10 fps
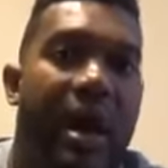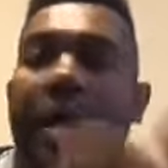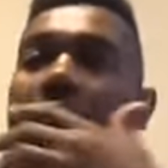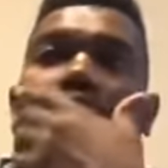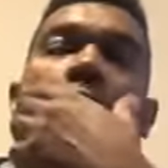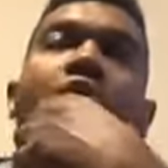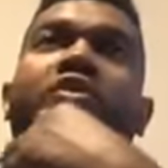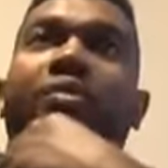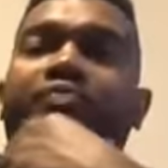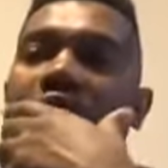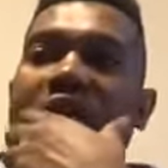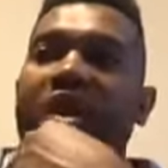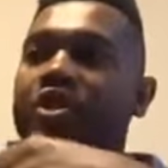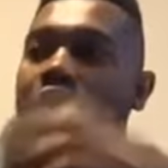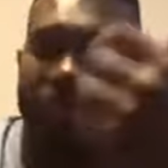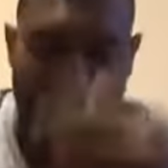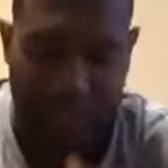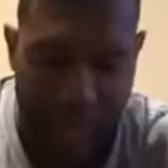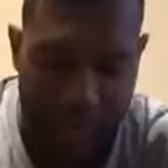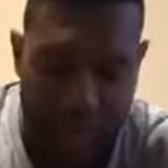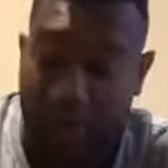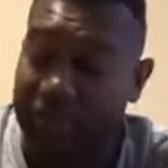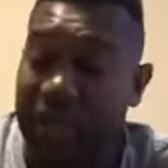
I remember something, and I shared this at Chapel, yo,